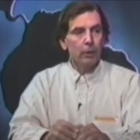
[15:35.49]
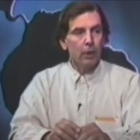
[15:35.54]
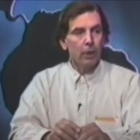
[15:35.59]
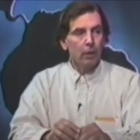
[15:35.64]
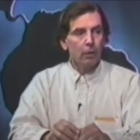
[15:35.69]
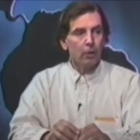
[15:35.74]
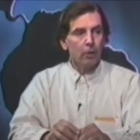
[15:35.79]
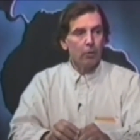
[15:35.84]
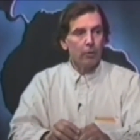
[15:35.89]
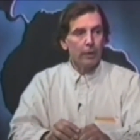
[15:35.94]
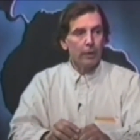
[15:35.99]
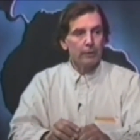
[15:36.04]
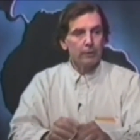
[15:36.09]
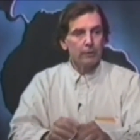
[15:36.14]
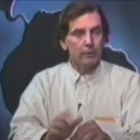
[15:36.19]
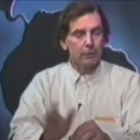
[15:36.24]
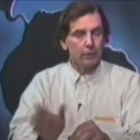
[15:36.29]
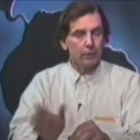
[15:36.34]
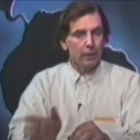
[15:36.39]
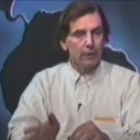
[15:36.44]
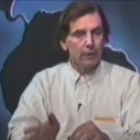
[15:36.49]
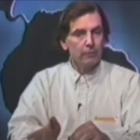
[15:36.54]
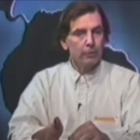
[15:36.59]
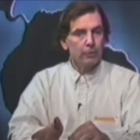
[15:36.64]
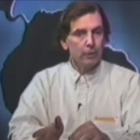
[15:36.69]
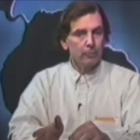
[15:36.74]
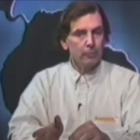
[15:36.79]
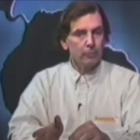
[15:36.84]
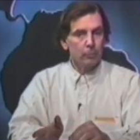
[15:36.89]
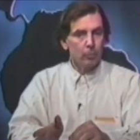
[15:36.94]
cargo as the slave
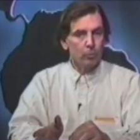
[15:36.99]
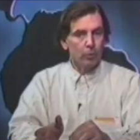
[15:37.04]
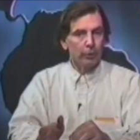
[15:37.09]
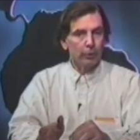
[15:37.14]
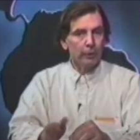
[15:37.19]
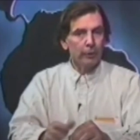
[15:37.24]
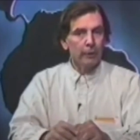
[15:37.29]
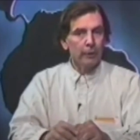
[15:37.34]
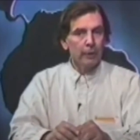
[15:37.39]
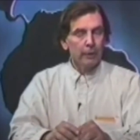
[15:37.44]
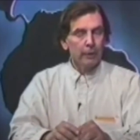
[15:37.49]
ships were.